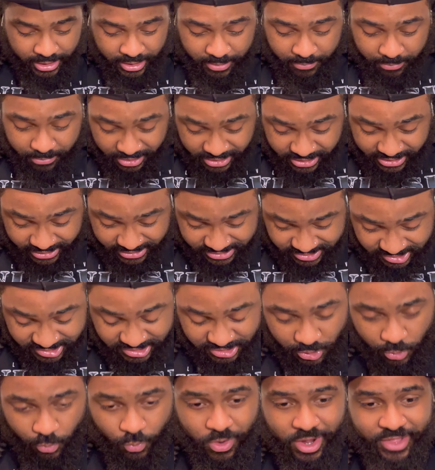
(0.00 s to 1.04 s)
because it's
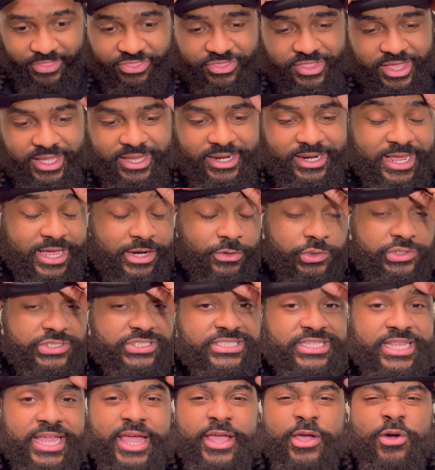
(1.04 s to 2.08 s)
the one thing that'll
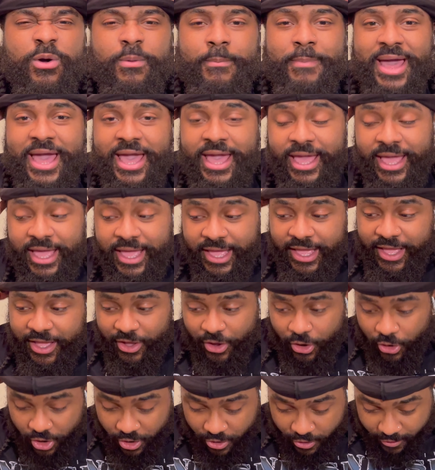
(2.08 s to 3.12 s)
stay on my head
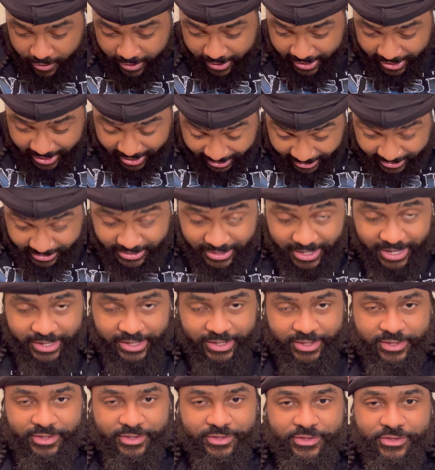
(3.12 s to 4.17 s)
at night.
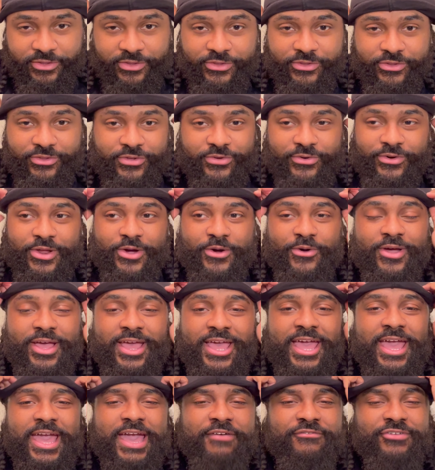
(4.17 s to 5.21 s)

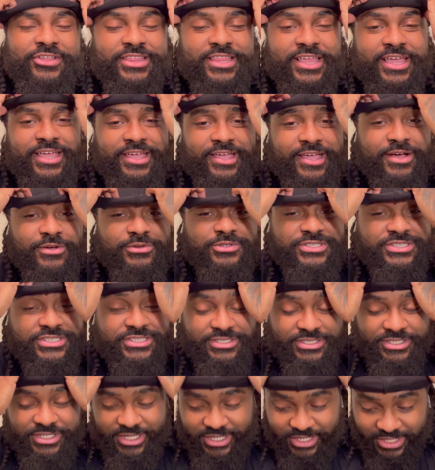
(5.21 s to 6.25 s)
Everything else
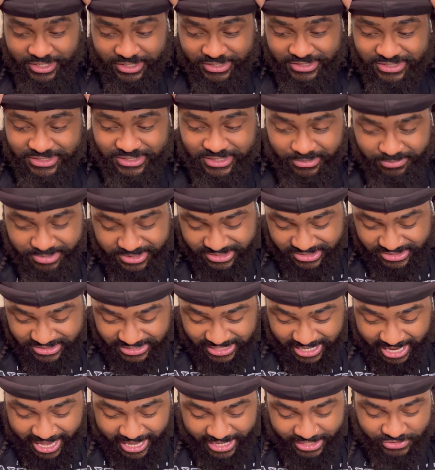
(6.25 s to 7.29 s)
slips and
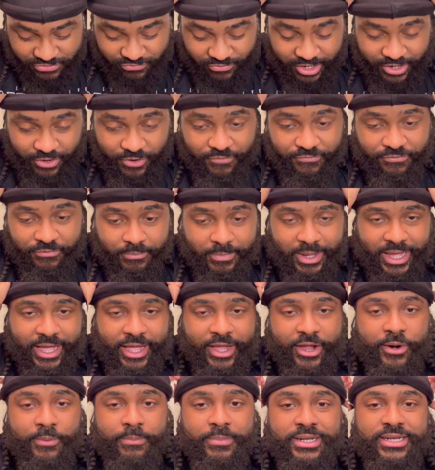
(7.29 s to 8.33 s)
slides right off of my
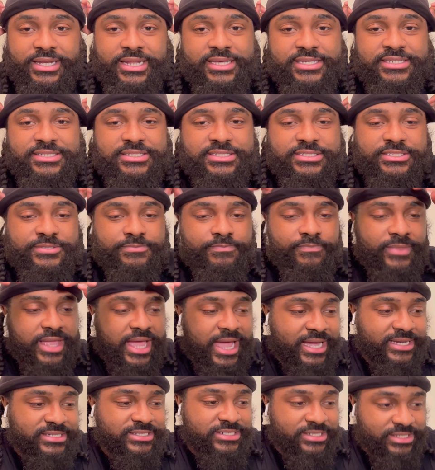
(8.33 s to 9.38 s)
hair, but this
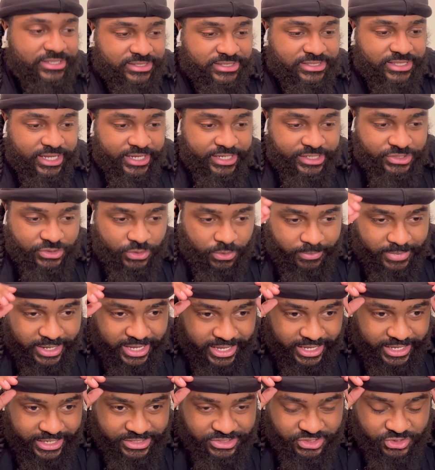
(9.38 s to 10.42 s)
actually stays on my
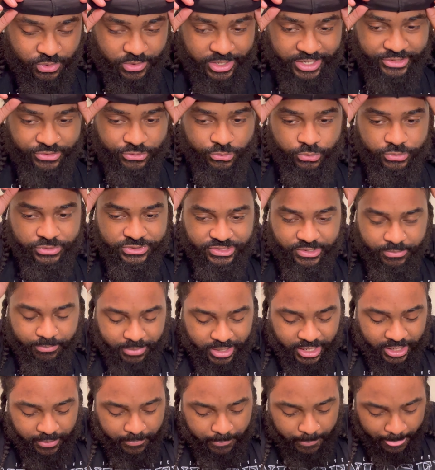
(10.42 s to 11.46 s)
head, so I use it.
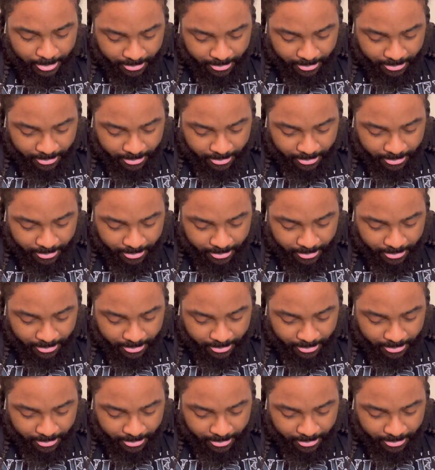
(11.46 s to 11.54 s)
But